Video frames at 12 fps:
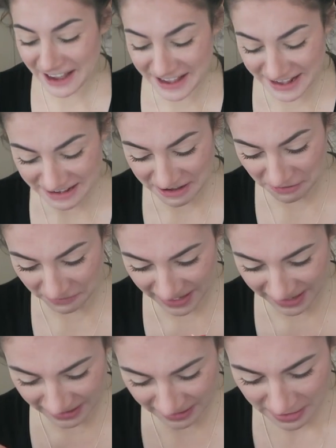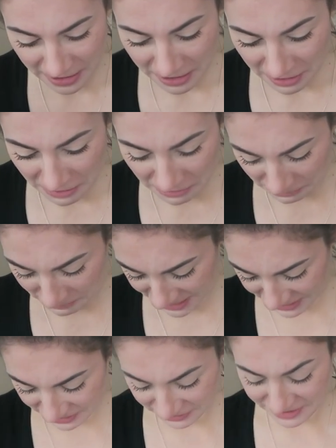dying over here. Oh
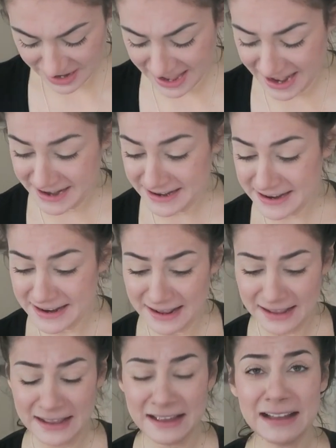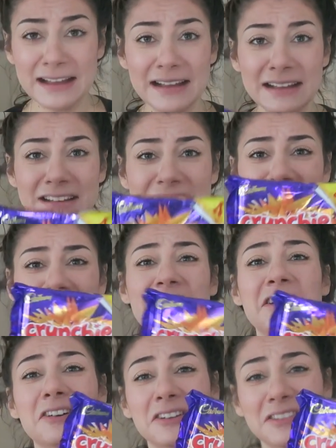my god. And she
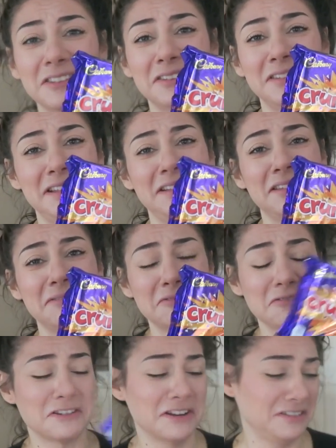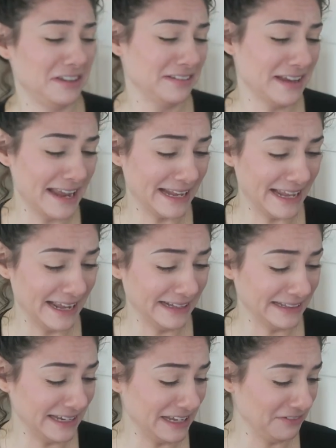also sent some crunchies. I
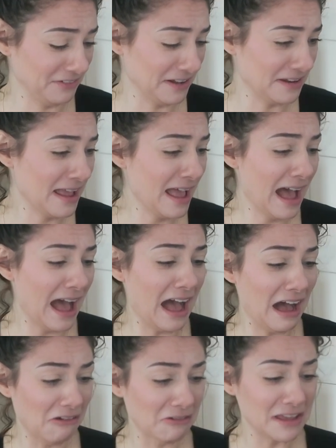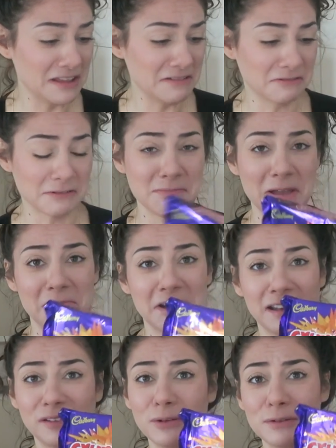can't even. How can you remember?
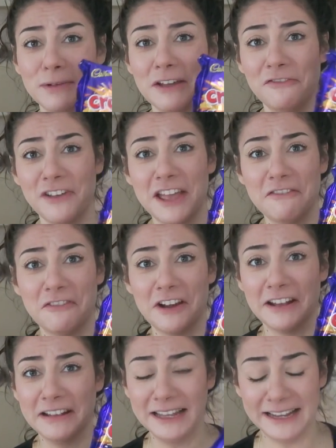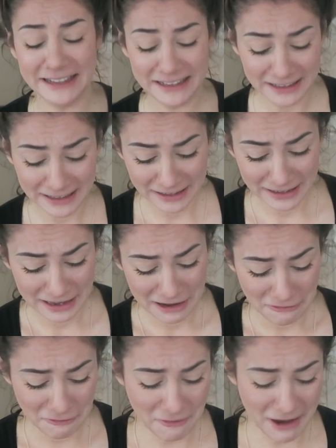This was my favorite. Like,
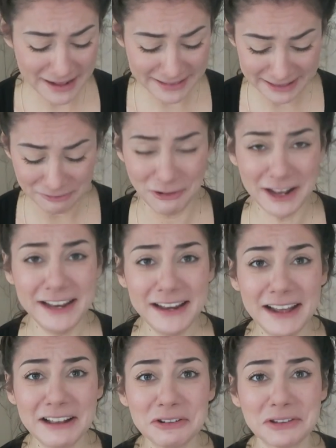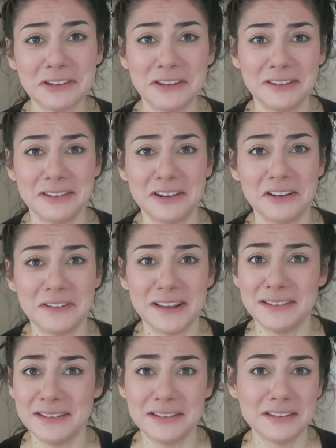what? What did I do to deserve
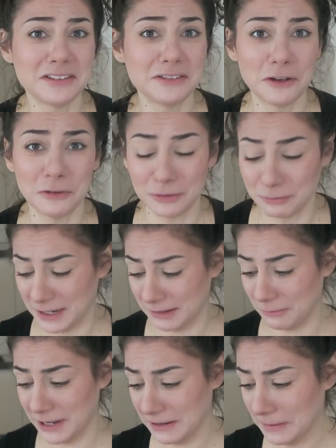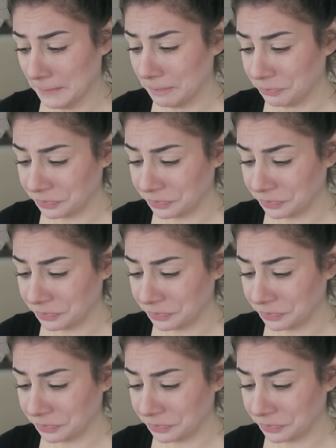this? This is so sweet. Wait,